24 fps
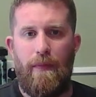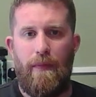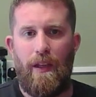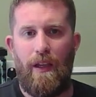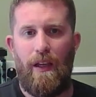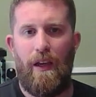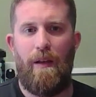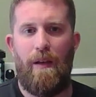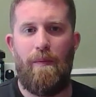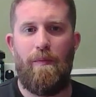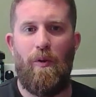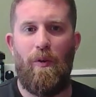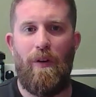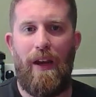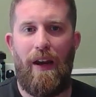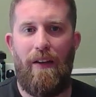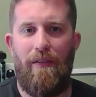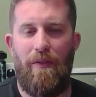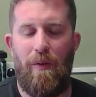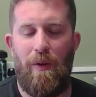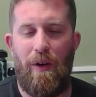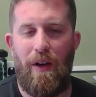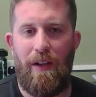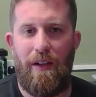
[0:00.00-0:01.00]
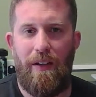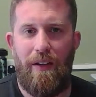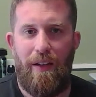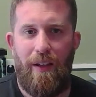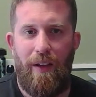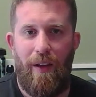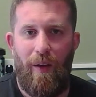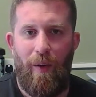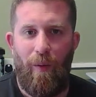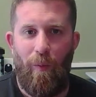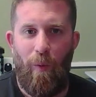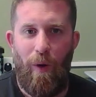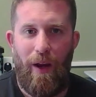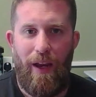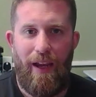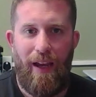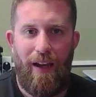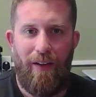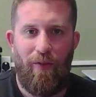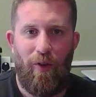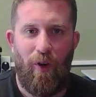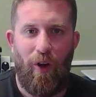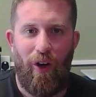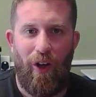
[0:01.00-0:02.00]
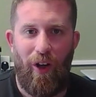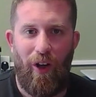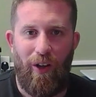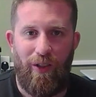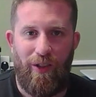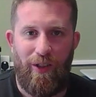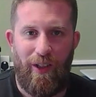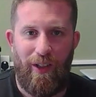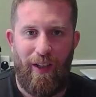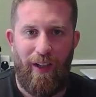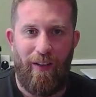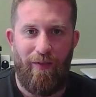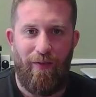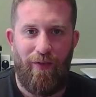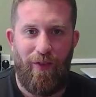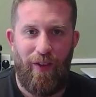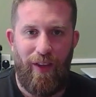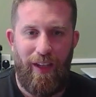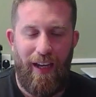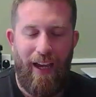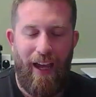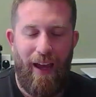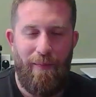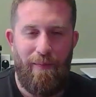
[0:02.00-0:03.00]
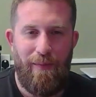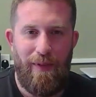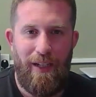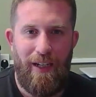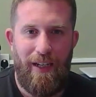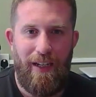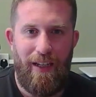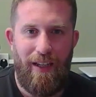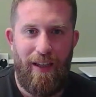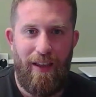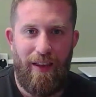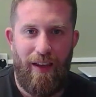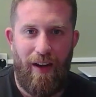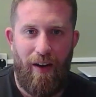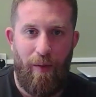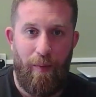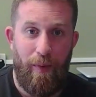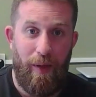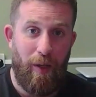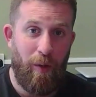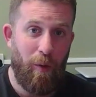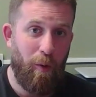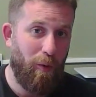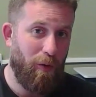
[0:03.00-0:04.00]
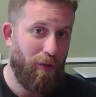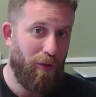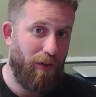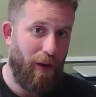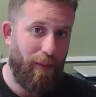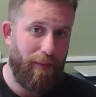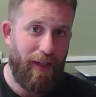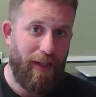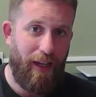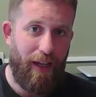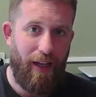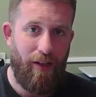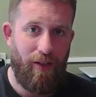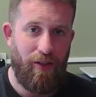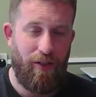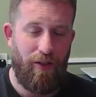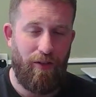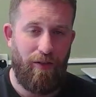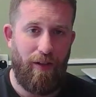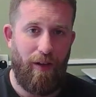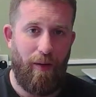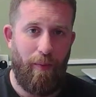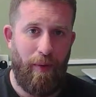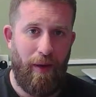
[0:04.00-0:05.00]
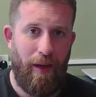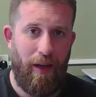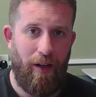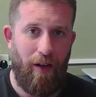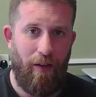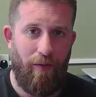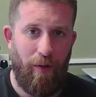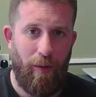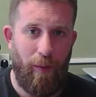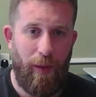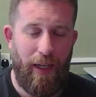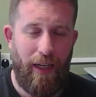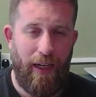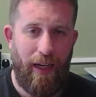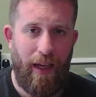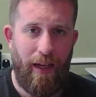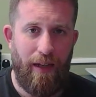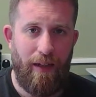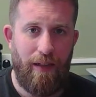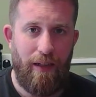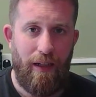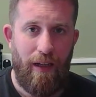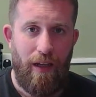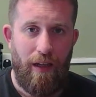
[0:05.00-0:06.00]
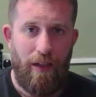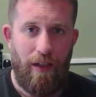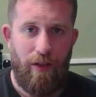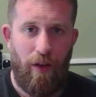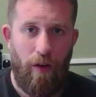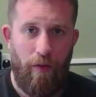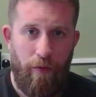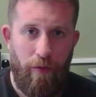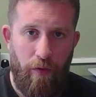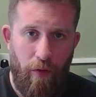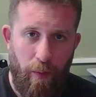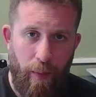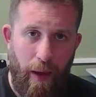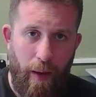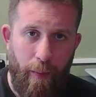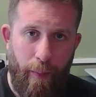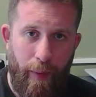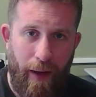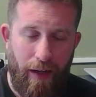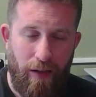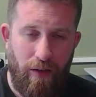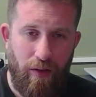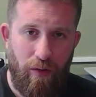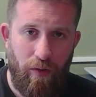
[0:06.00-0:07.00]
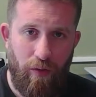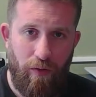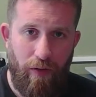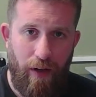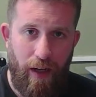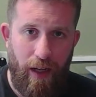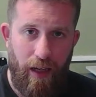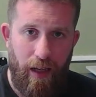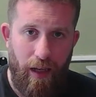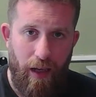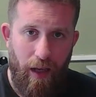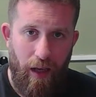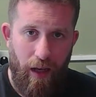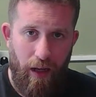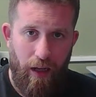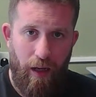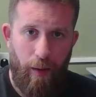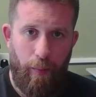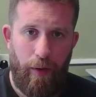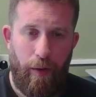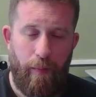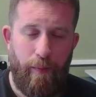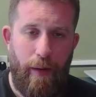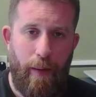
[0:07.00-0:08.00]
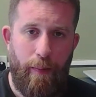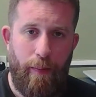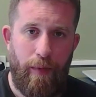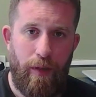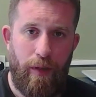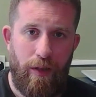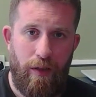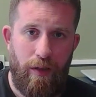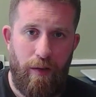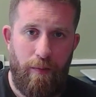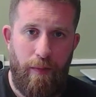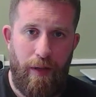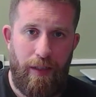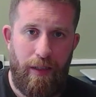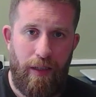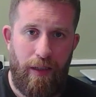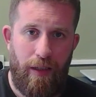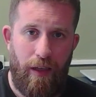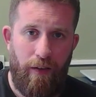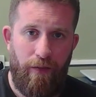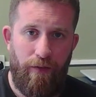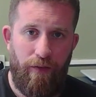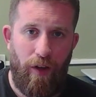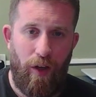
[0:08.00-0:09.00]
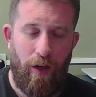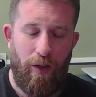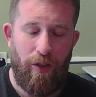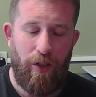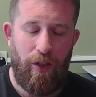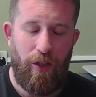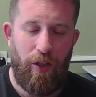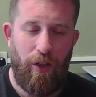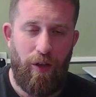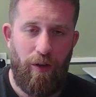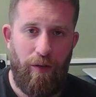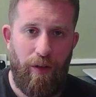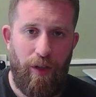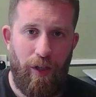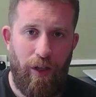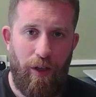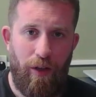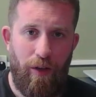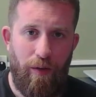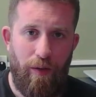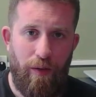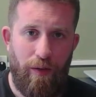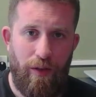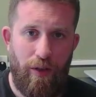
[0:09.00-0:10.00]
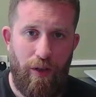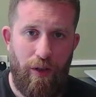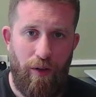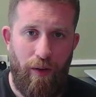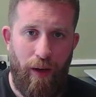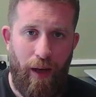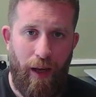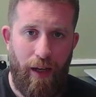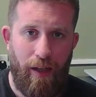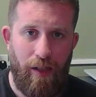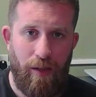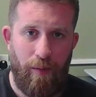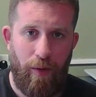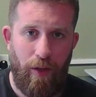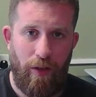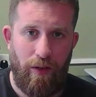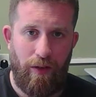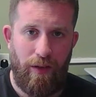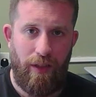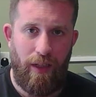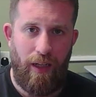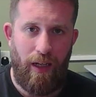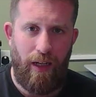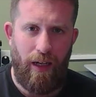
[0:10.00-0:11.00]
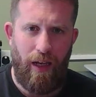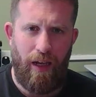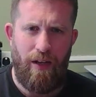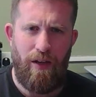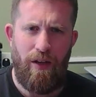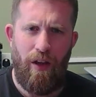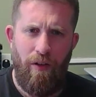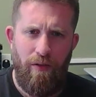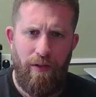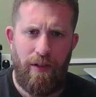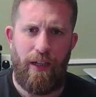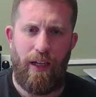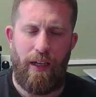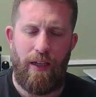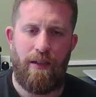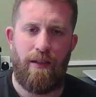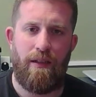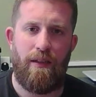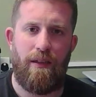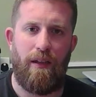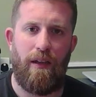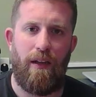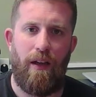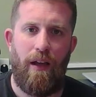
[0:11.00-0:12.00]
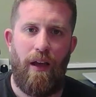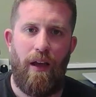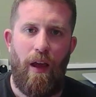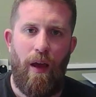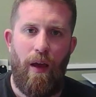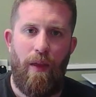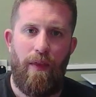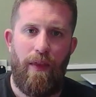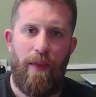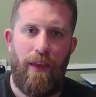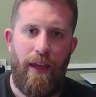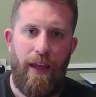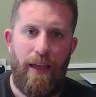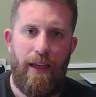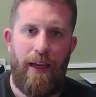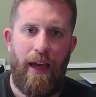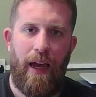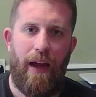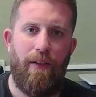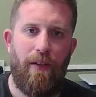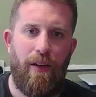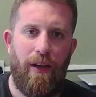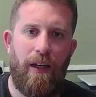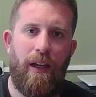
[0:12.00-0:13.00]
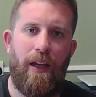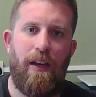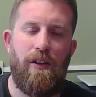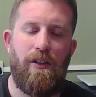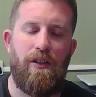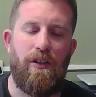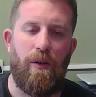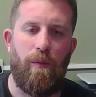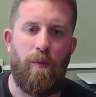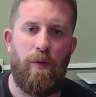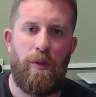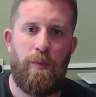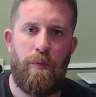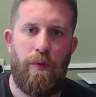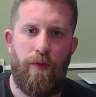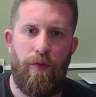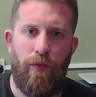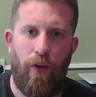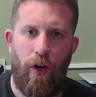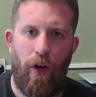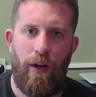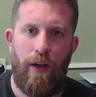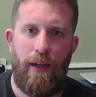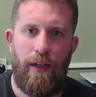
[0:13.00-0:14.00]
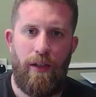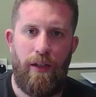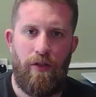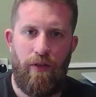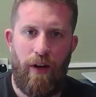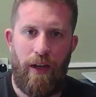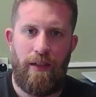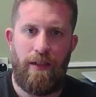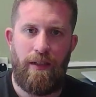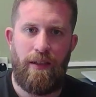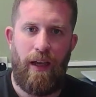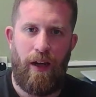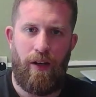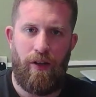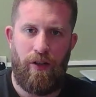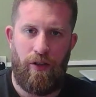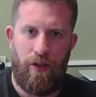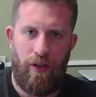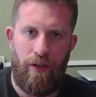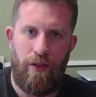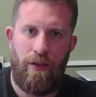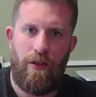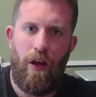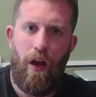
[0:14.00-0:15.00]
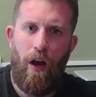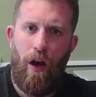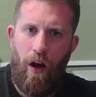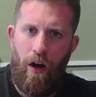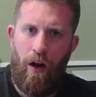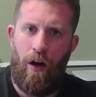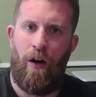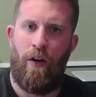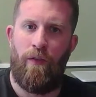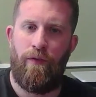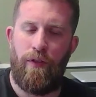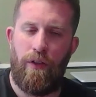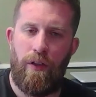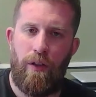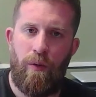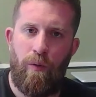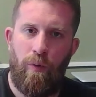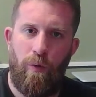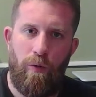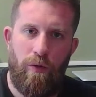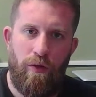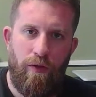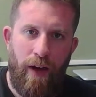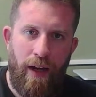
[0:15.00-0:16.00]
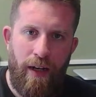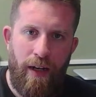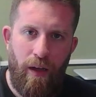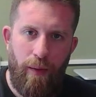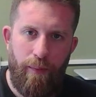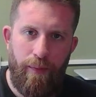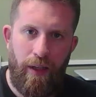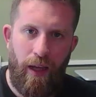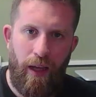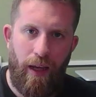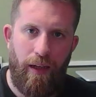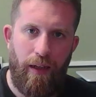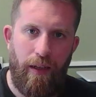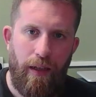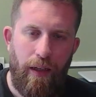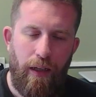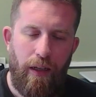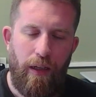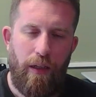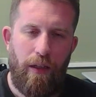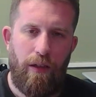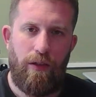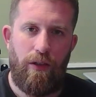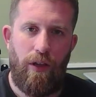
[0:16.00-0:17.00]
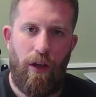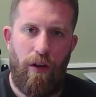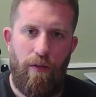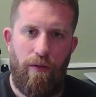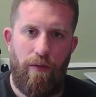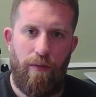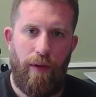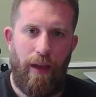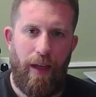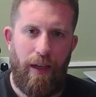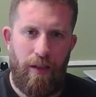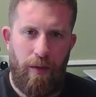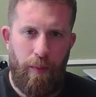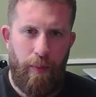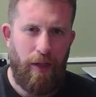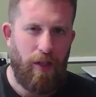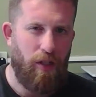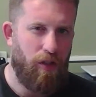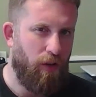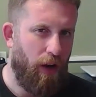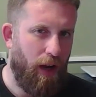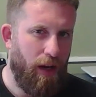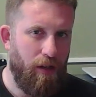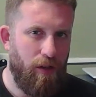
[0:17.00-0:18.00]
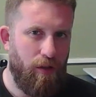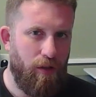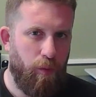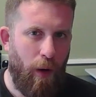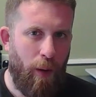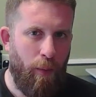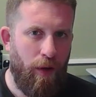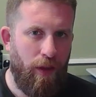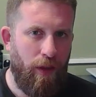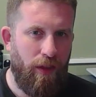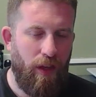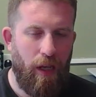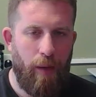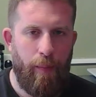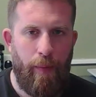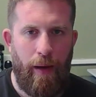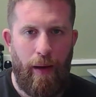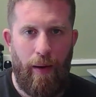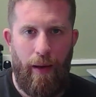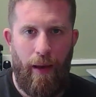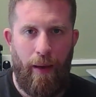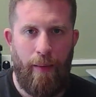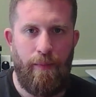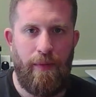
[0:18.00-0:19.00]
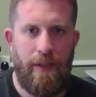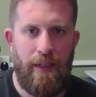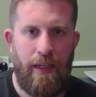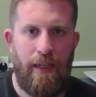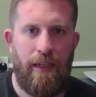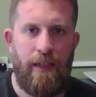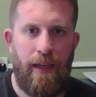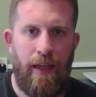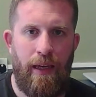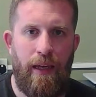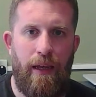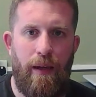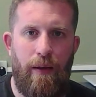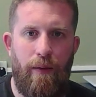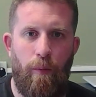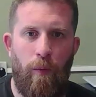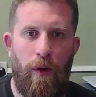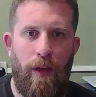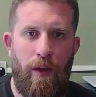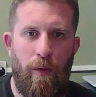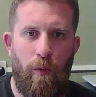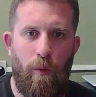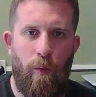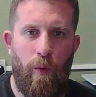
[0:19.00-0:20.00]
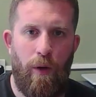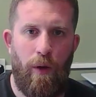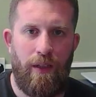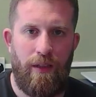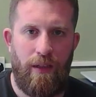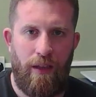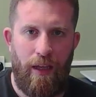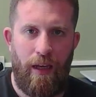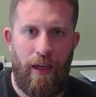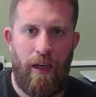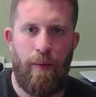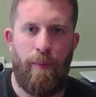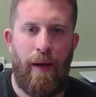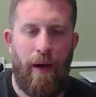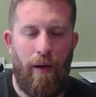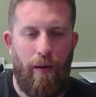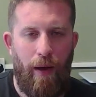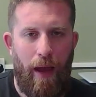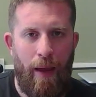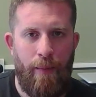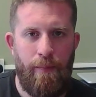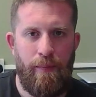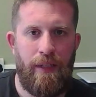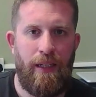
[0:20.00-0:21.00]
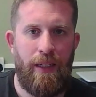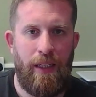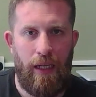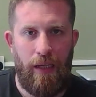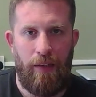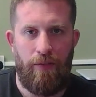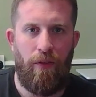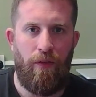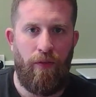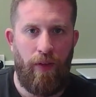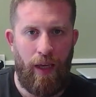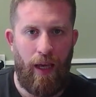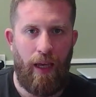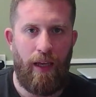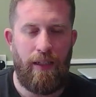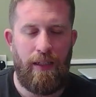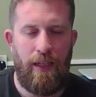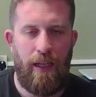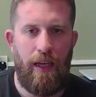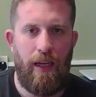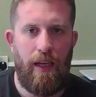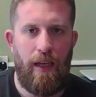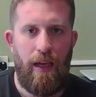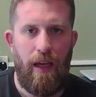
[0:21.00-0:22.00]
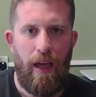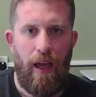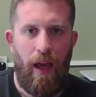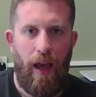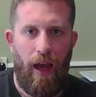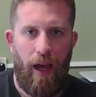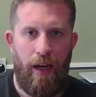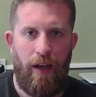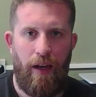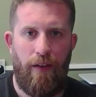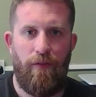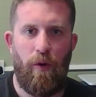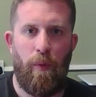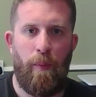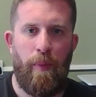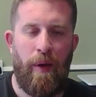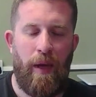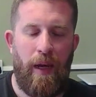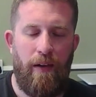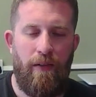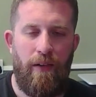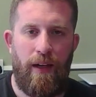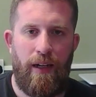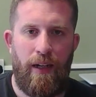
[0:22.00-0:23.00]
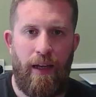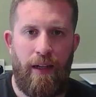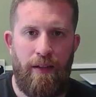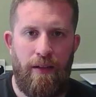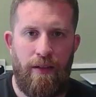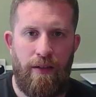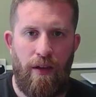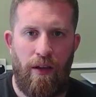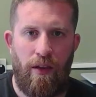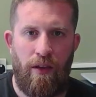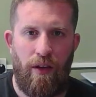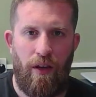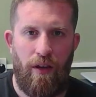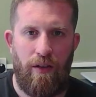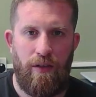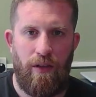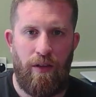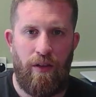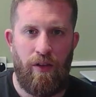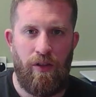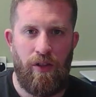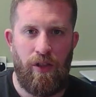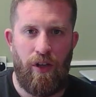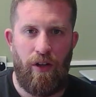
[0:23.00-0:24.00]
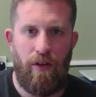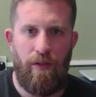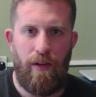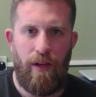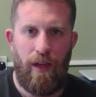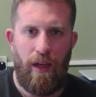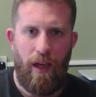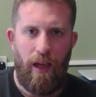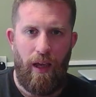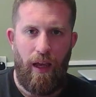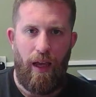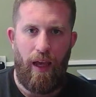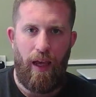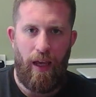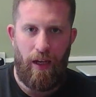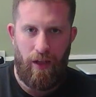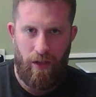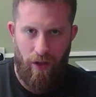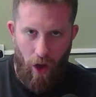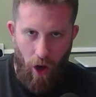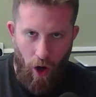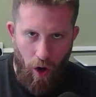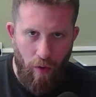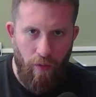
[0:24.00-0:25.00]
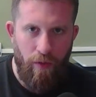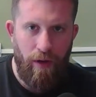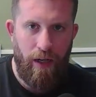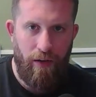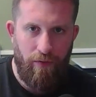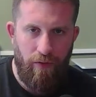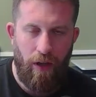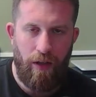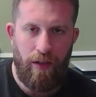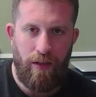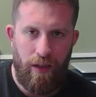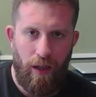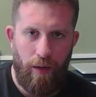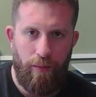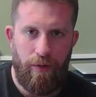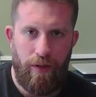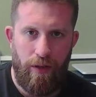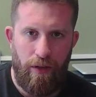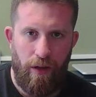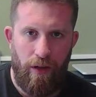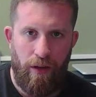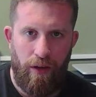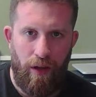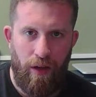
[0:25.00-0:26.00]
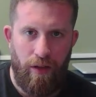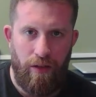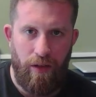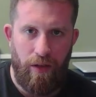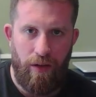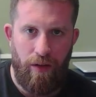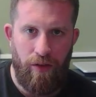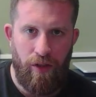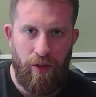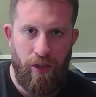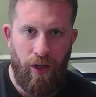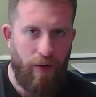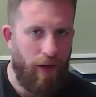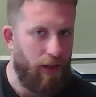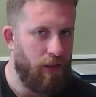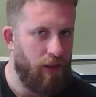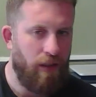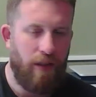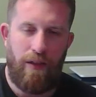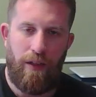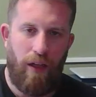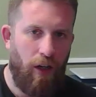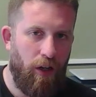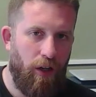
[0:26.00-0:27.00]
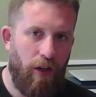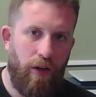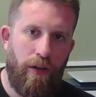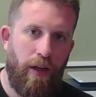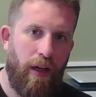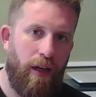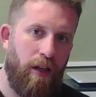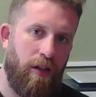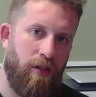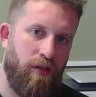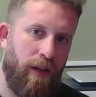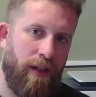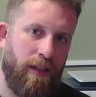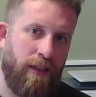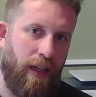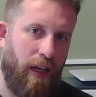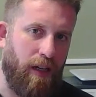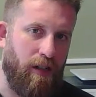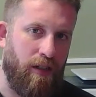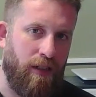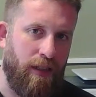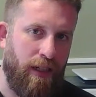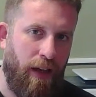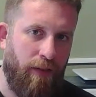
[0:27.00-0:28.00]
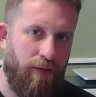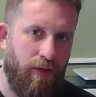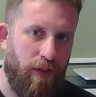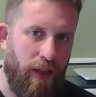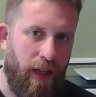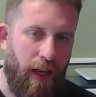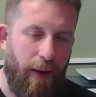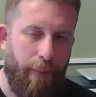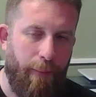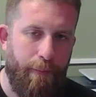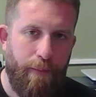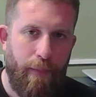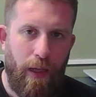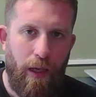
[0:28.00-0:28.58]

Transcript: Good morning, everyone. We have got an answer for the MTD therapy quarter update issue that appeared over the weekend. So, for a bit of backstory, a couple of members submitted their first QU to HMRC and noticed that the calculation was providing transactions after the quarter end update. So, it's a bit strange. When we think about MTD, we always think about MTD for VAT. And if your period end is the 30th of June, it only runs up to the 30th of June. It doesn't include any transactions after that.